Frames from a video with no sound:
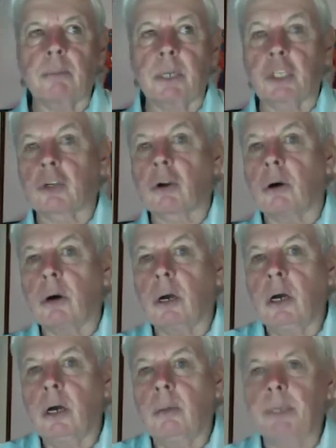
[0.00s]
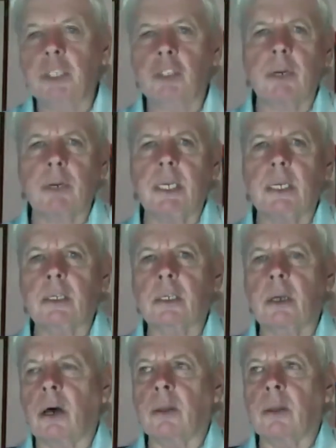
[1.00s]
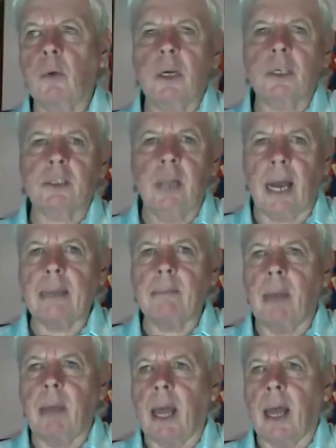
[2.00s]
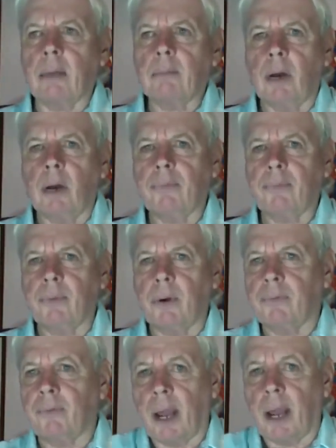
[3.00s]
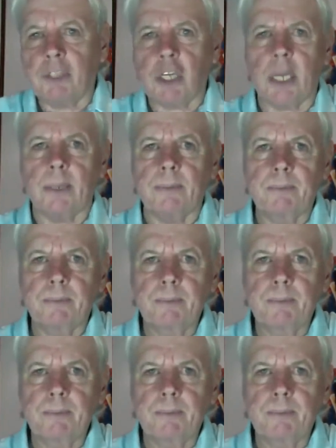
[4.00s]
mature urban trees are the worst nightmare for 5G,